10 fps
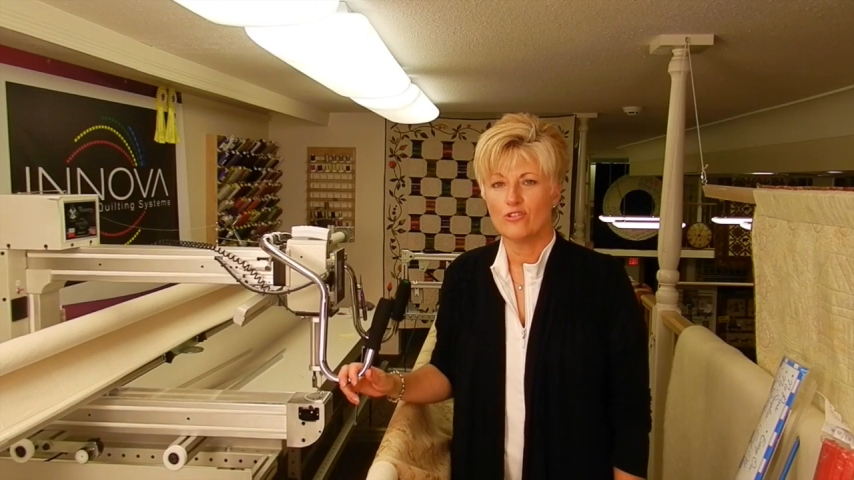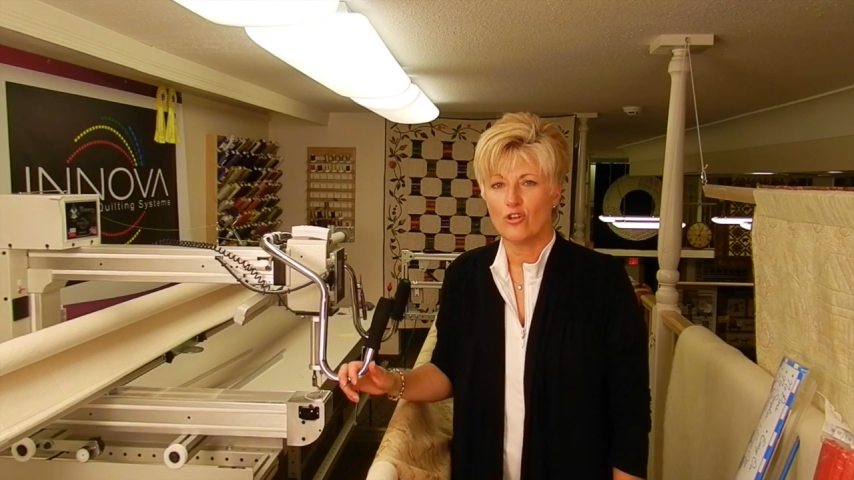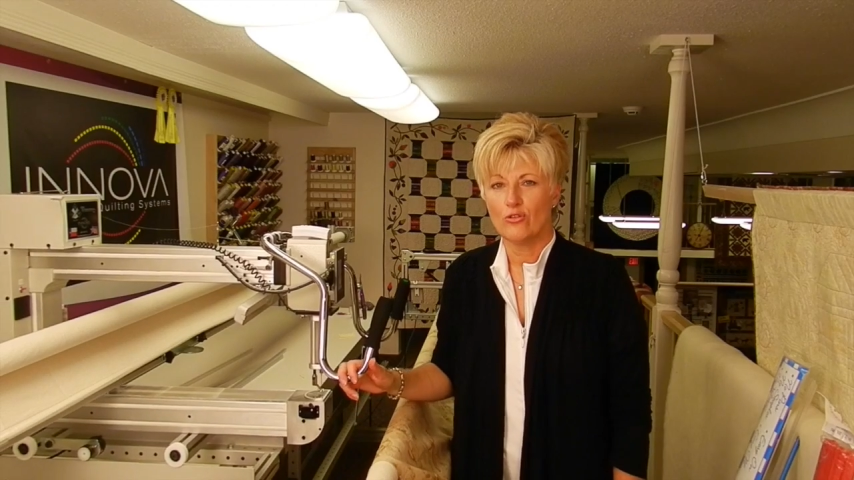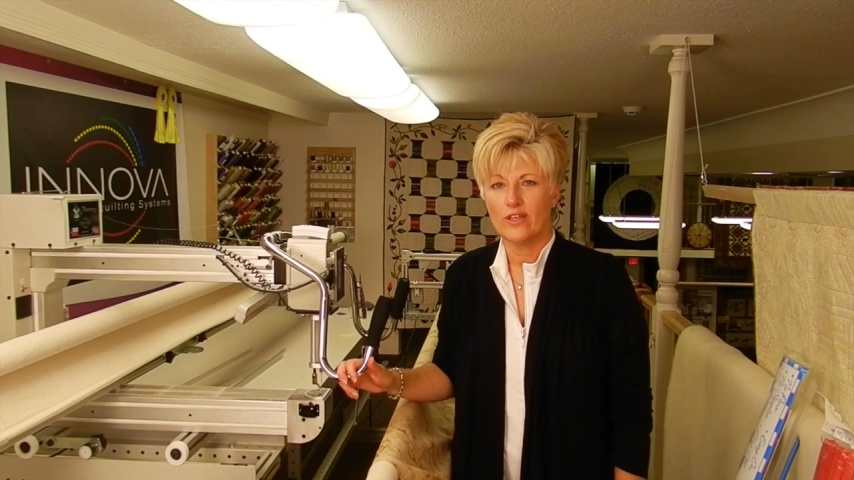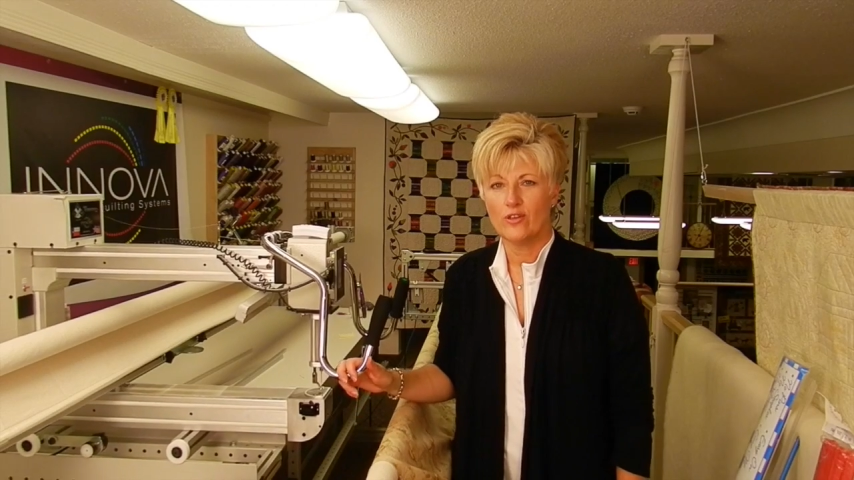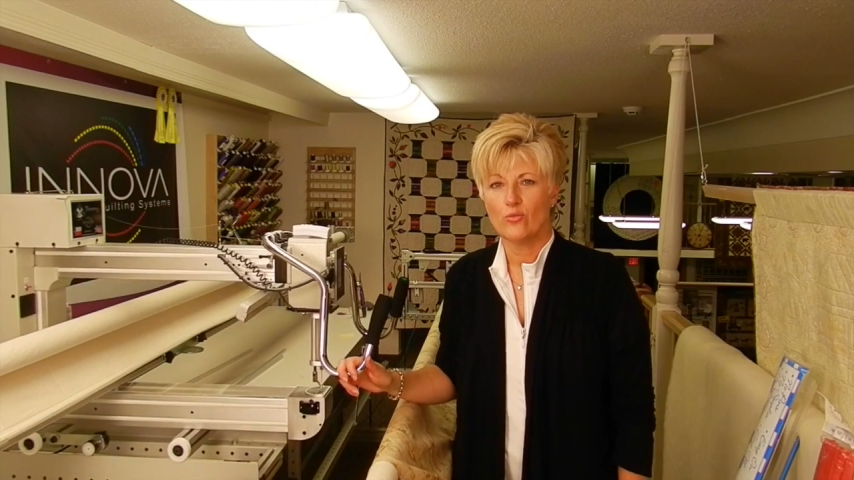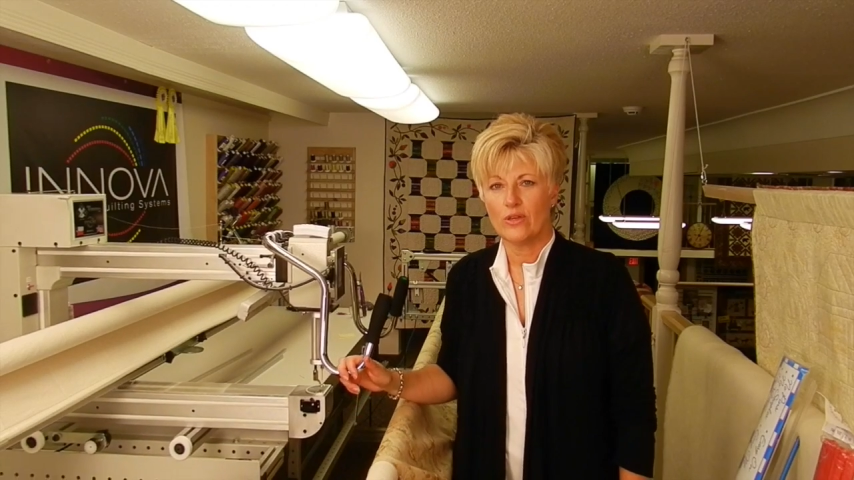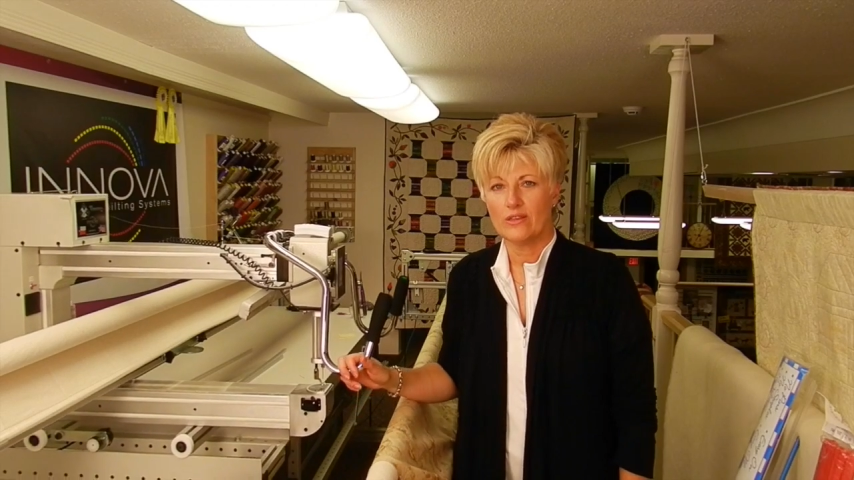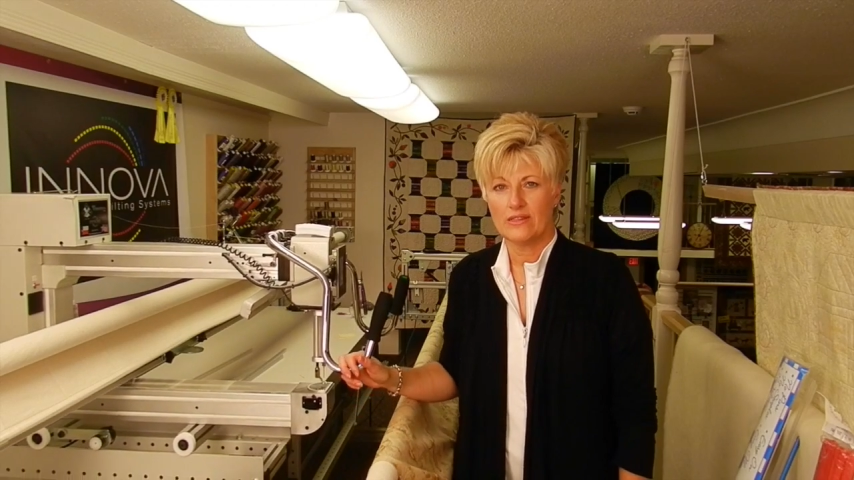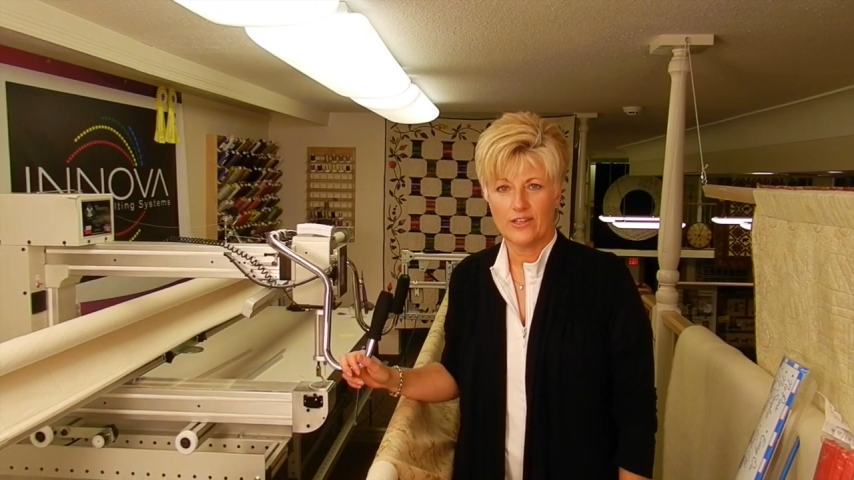loading
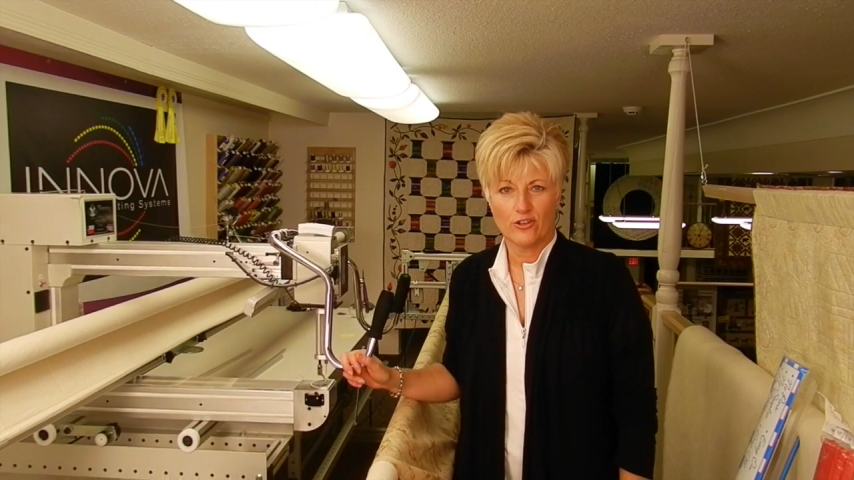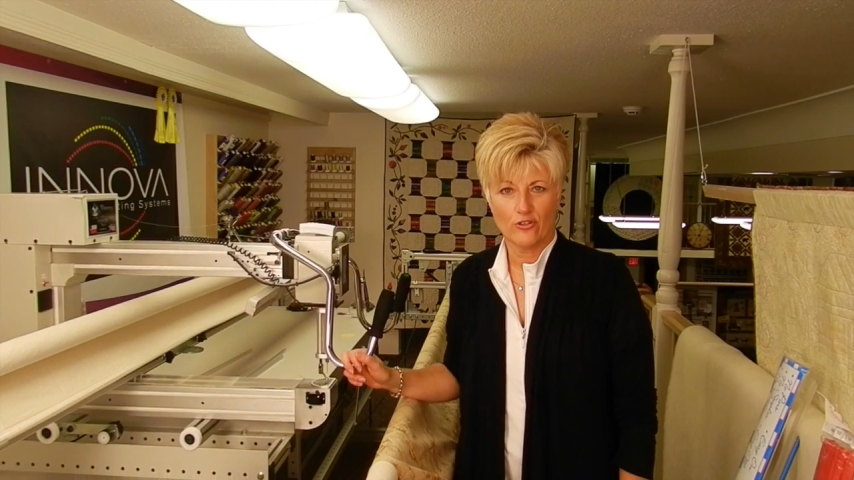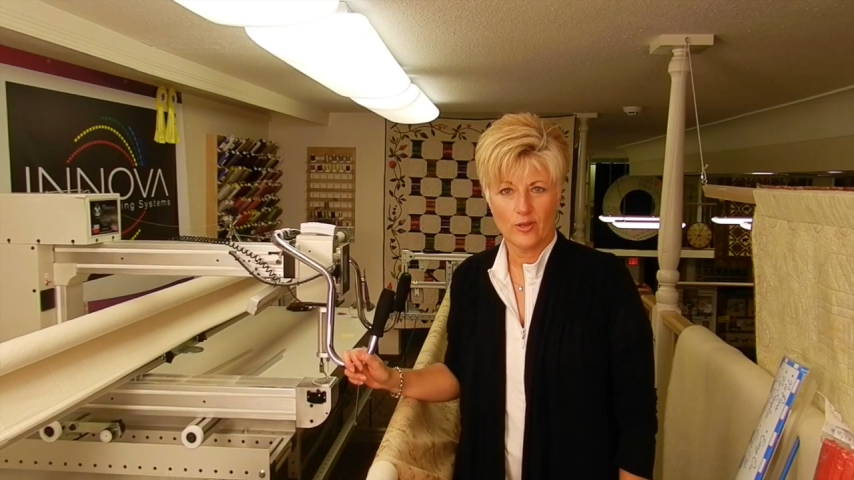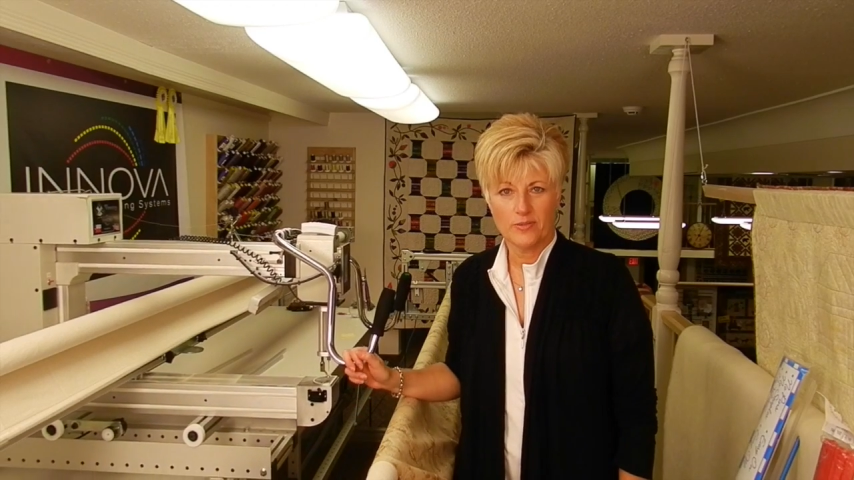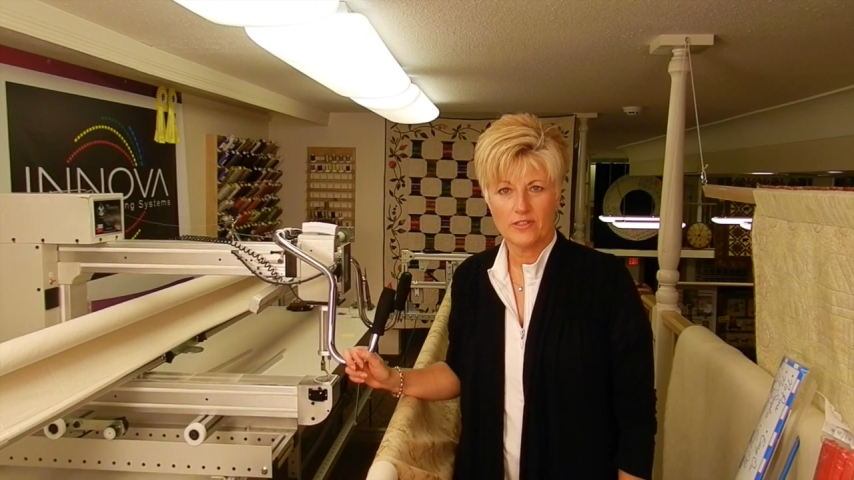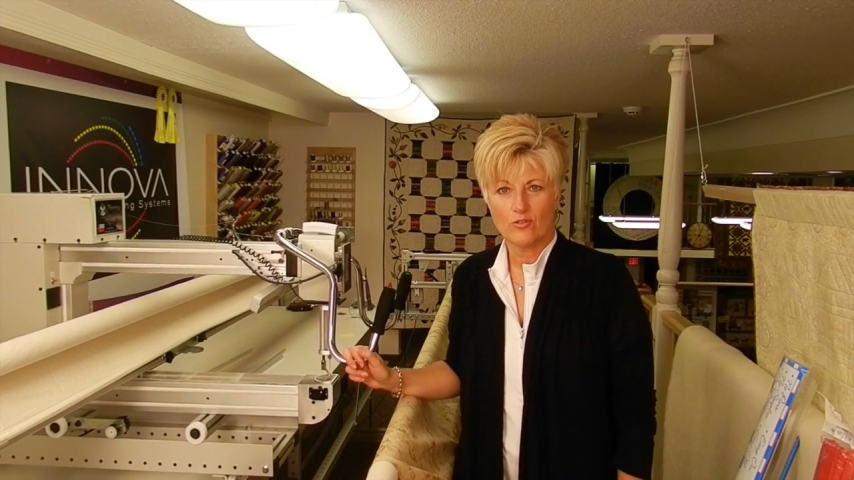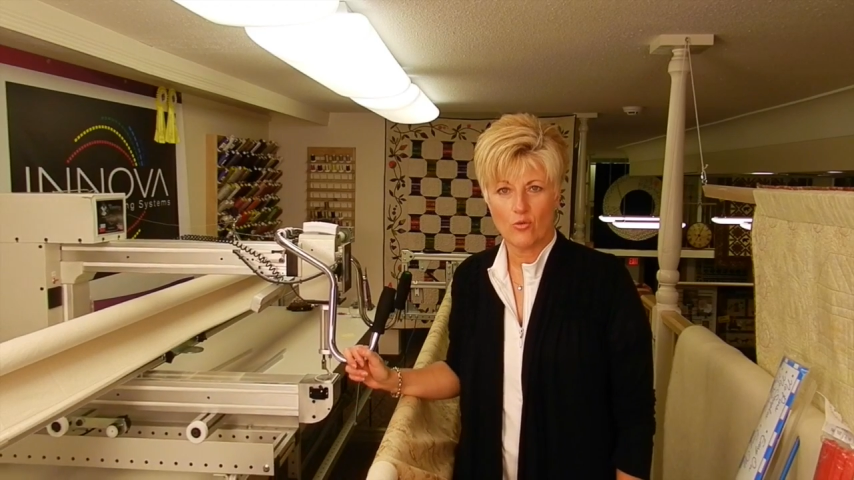with leader grips